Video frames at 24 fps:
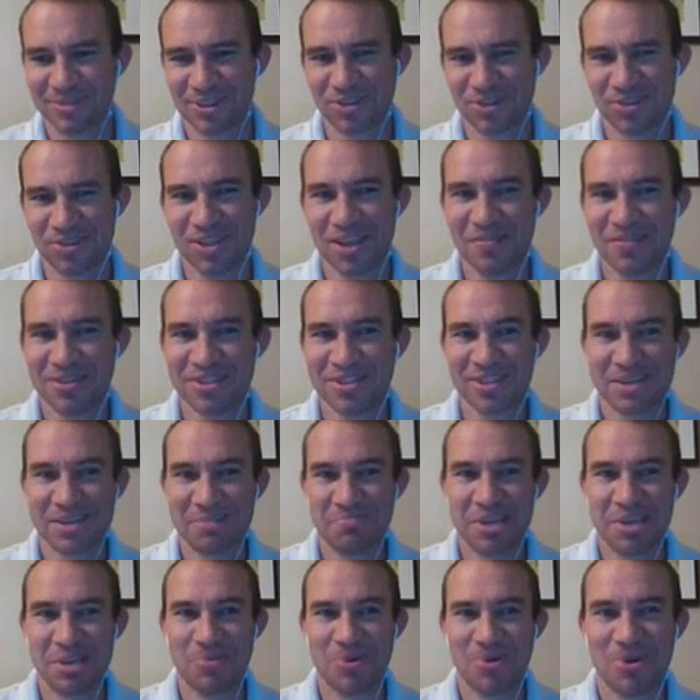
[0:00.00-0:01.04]
There's
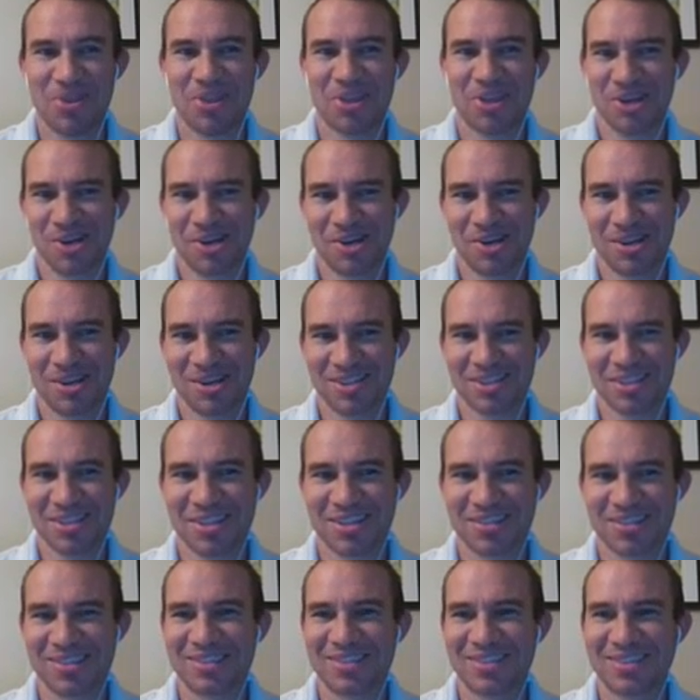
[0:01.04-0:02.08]
17 people on the call,
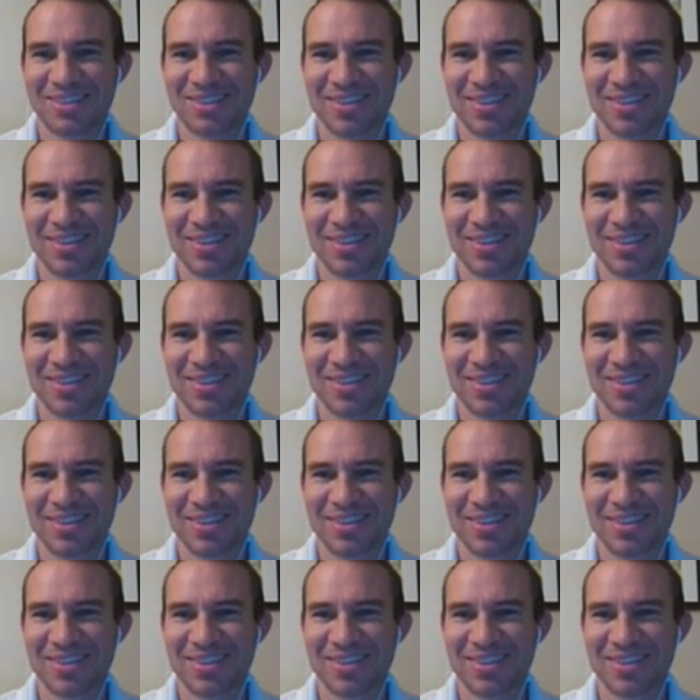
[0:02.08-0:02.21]
so.